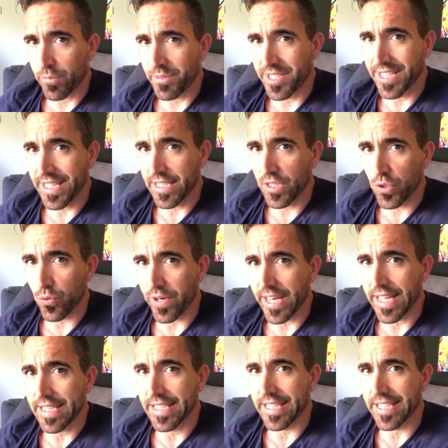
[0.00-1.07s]

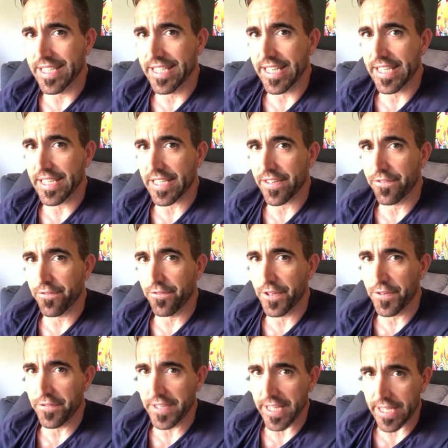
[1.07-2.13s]
6:20 to
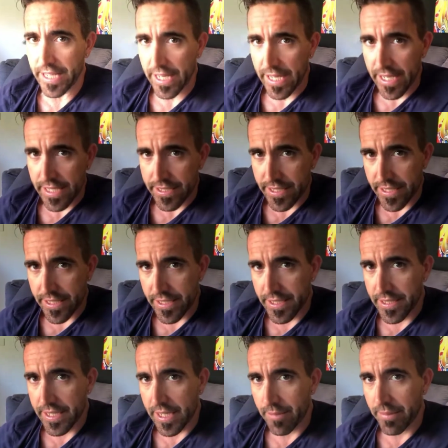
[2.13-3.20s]
6:50. So this
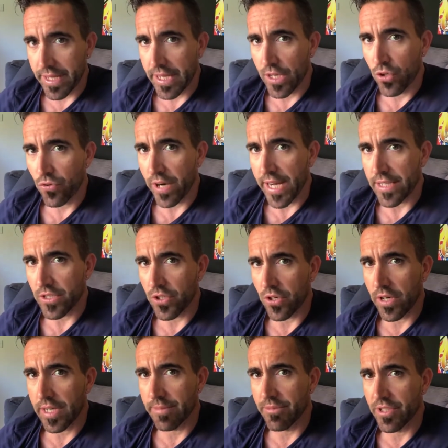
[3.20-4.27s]
is going to be a great
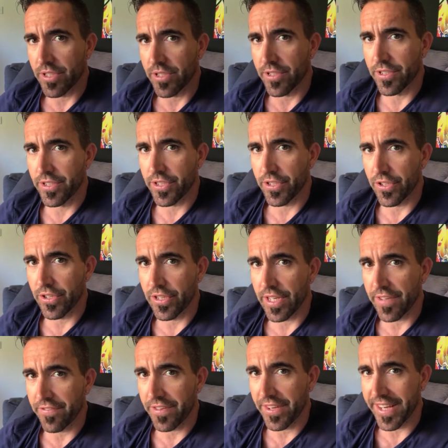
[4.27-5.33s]
time just to,
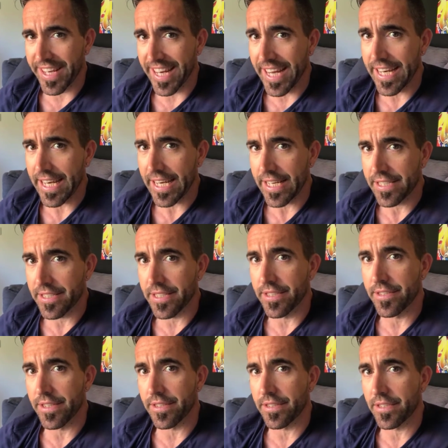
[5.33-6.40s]
if you need any
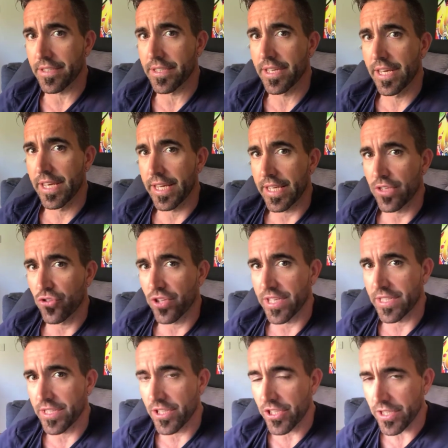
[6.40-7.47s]
assistance in
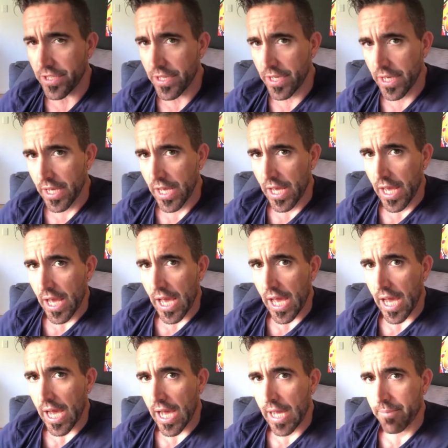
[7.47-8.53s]
transition,
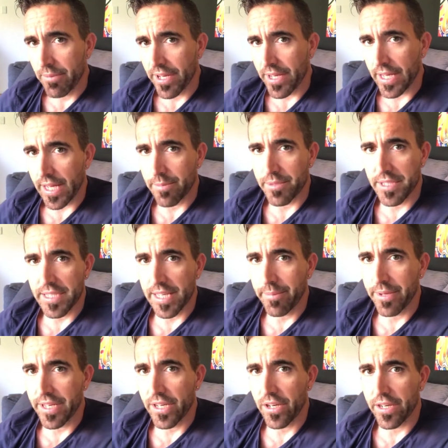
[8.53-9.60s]
you can come and see
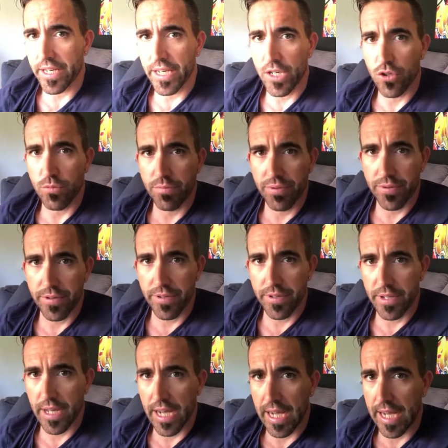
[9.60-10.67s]
me and I can help,
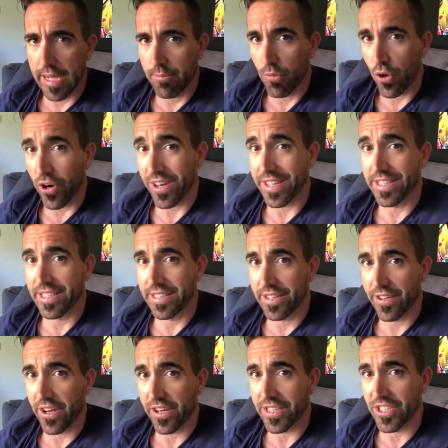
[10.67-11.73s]
or
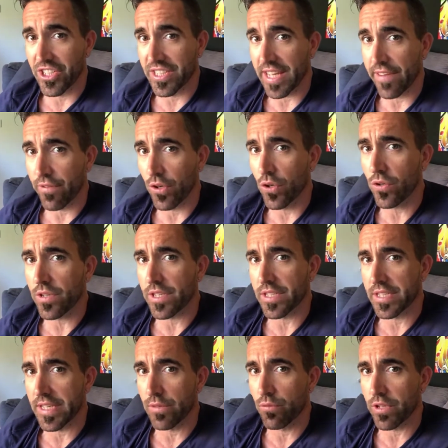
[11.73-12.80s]
I can just have a look at,
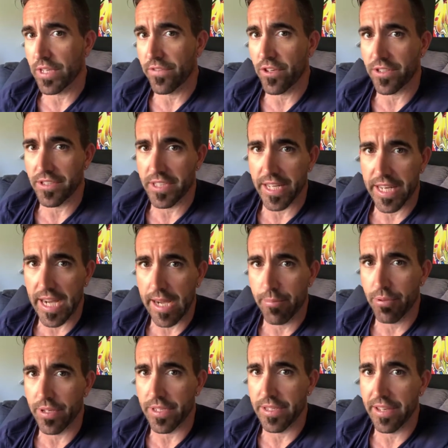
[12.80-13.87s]
see what you've got set
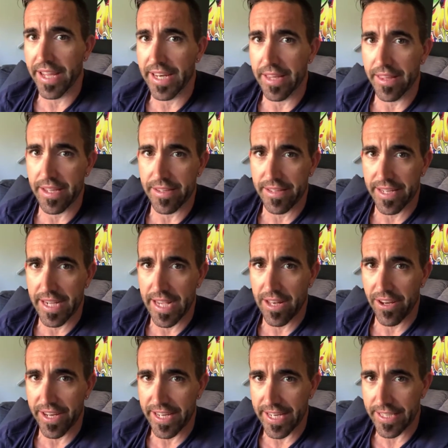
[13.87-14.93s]
up and anything that
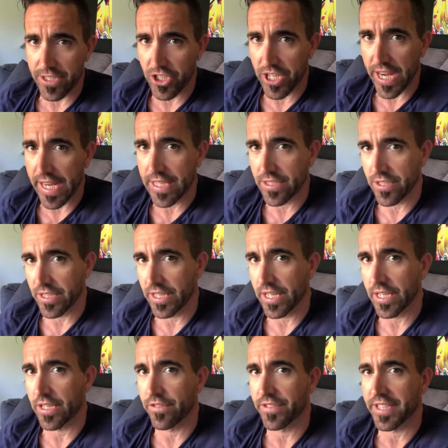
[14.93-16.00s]
like you need to change, so you
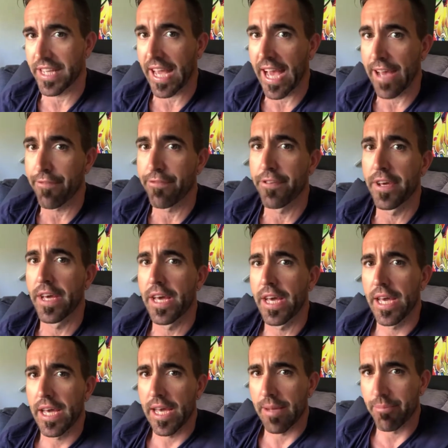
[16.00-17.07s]
can obviously have
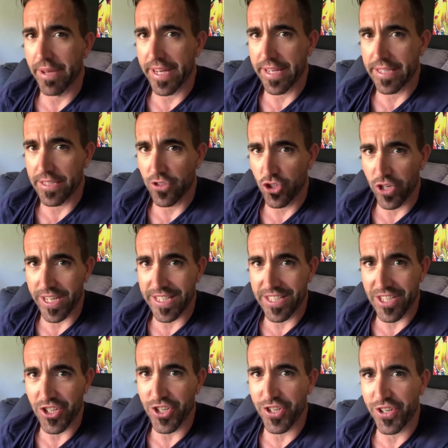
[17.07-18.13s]
a better
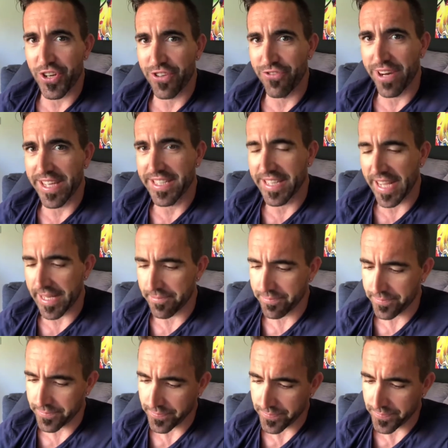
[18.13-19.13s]
transition on race day.